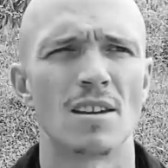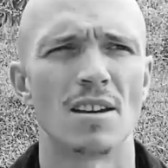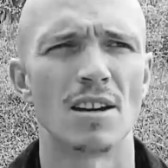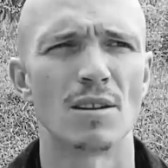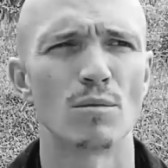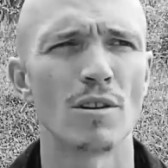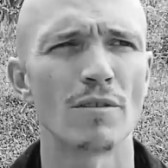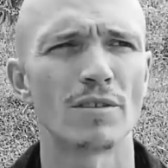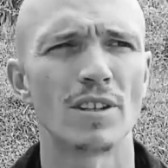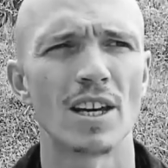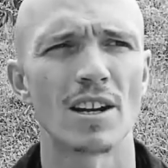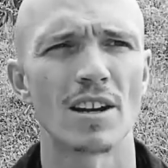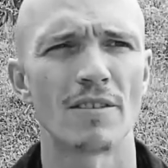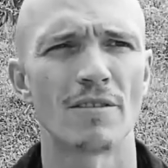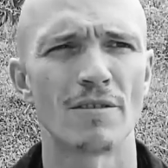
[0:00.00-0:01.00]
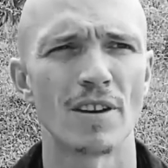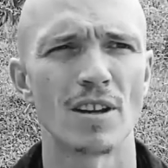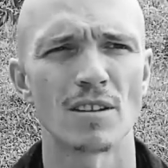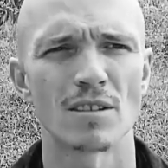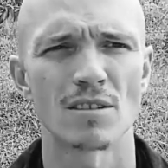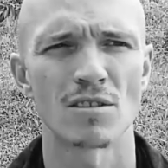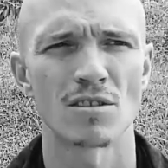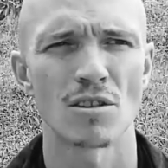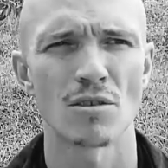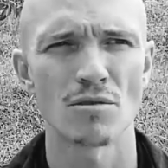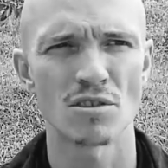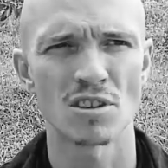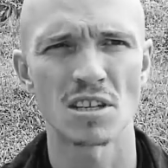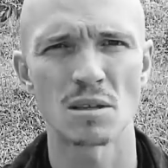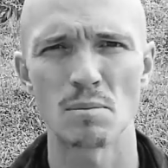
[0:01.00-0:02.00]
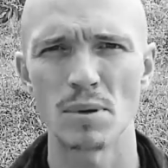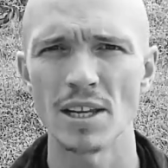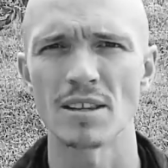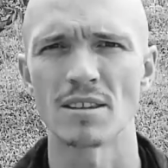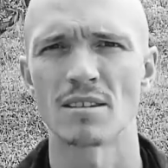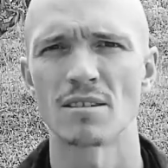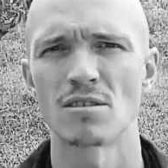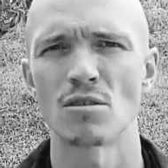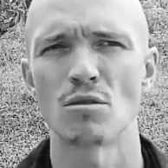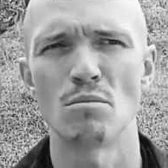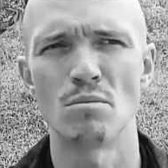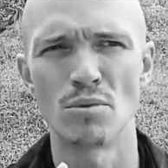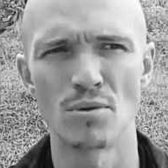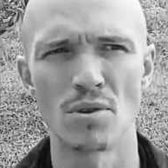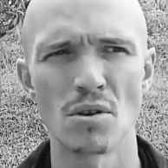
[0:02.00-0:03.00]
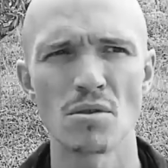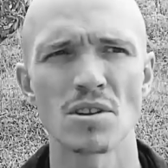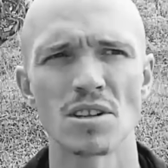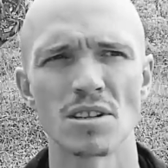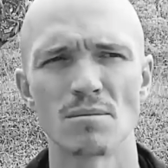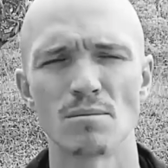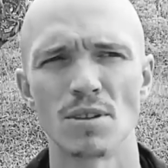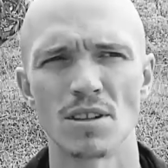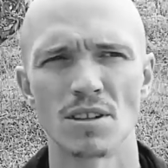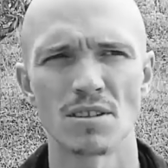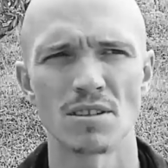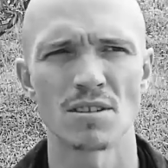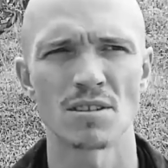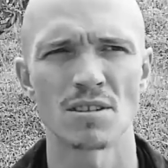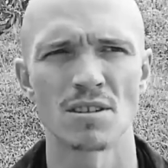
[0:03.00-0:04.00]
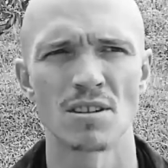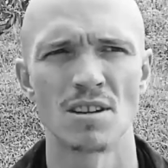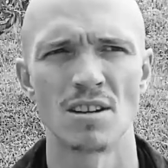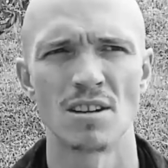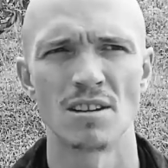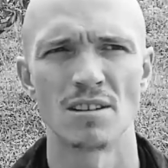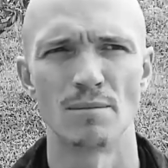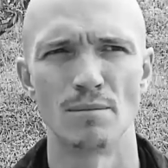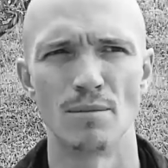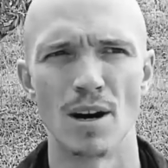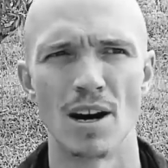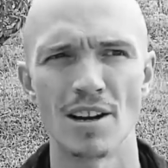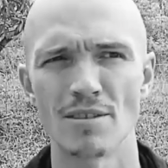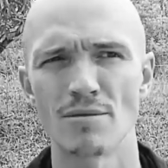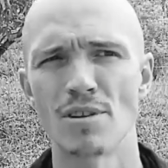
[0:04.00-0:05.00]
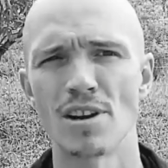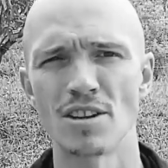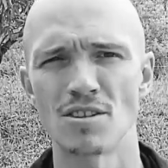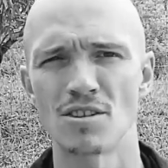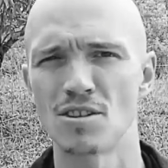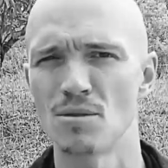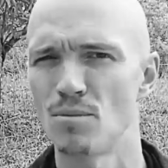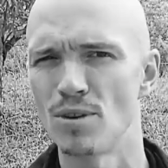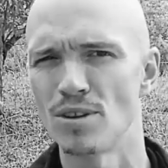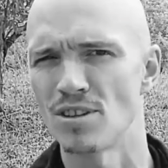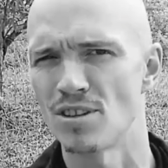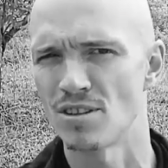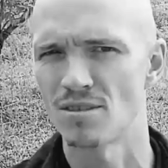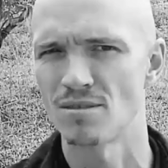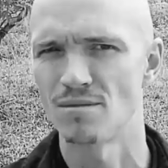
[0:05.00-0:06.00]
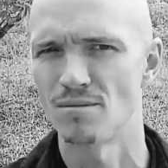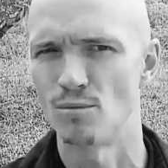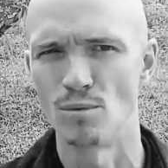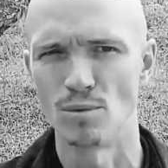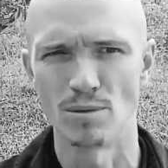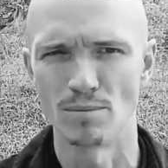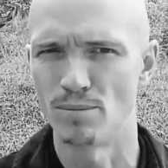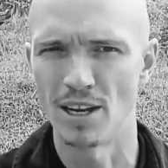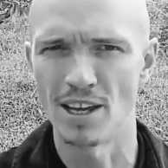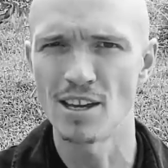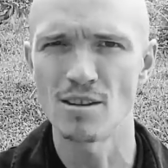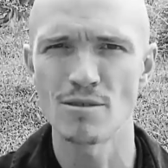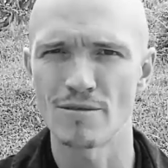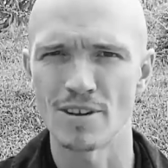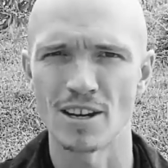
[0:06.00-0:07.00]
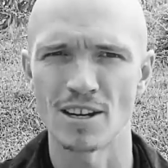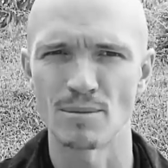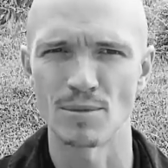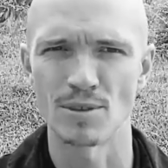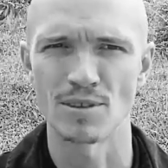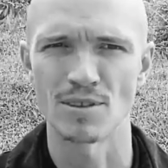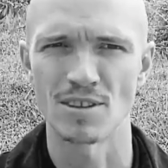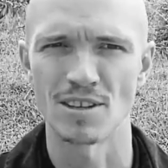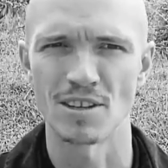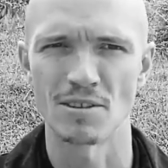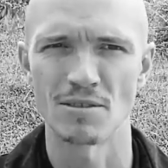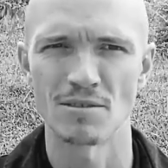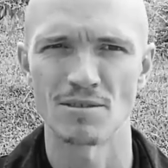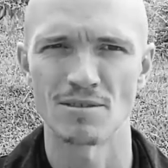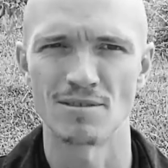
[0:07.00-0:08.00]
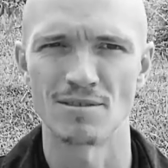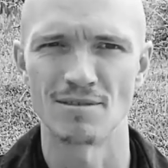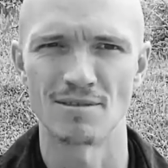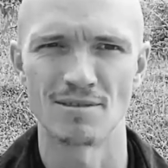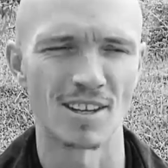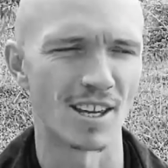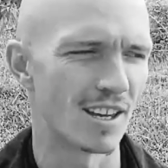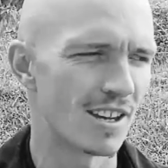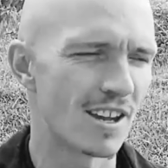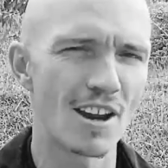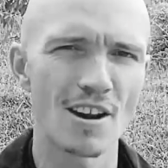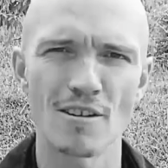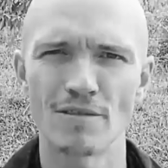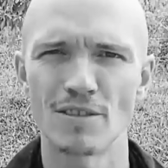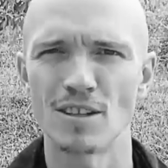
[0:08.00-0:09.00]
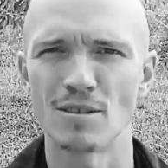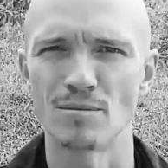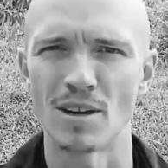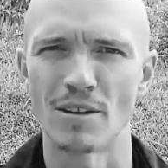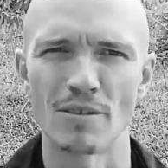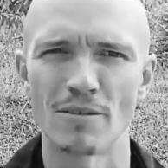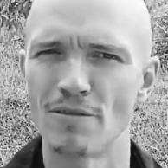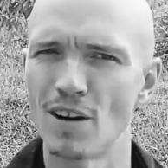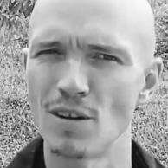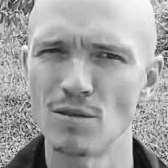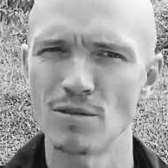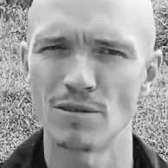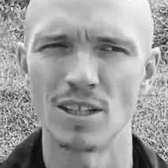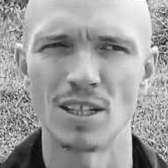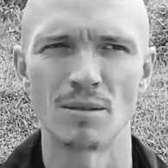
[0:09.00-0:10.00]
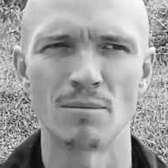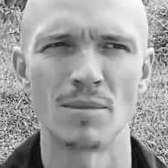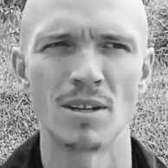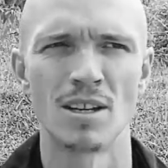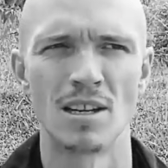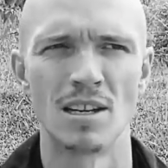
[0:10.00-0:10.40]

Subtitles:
And with that, I felt so split, so broken, because my relationship was w playing with animals, taking care of them, having fun with them.